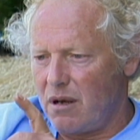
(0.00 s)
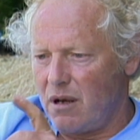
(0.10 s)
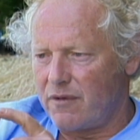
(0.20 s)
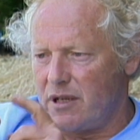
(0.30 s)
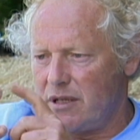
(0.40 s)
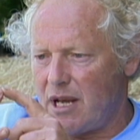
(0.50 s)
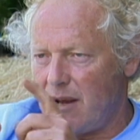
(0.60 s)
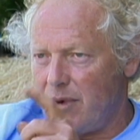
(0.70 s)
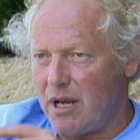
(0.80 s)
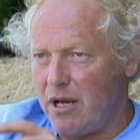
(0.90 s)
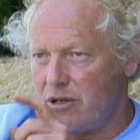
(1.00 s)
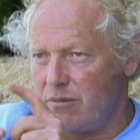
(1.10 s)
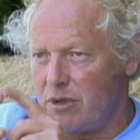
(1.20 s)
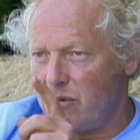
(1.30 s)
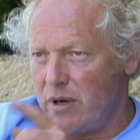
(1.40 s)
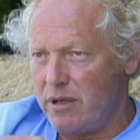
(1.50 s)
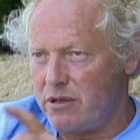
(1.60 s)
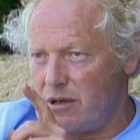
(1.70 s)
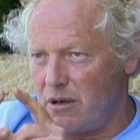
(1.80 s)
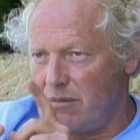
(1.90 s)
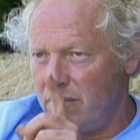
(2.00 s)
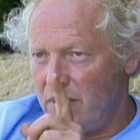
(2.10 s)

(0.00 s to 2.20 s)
of contamination between the two.